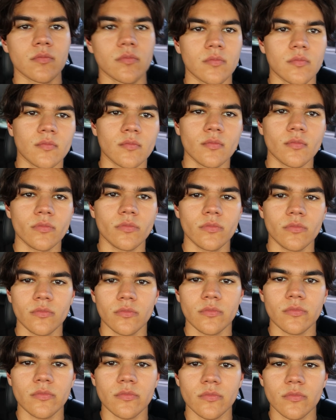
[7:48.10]

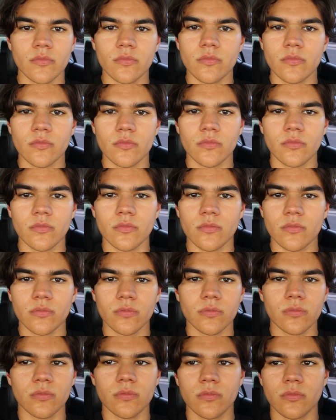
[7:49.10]

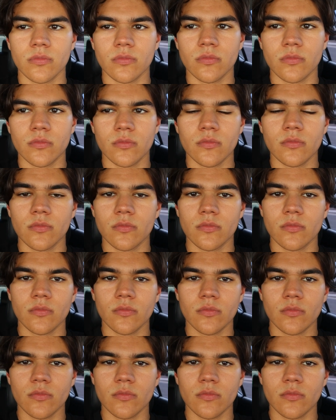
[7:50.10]
Nobody speaks.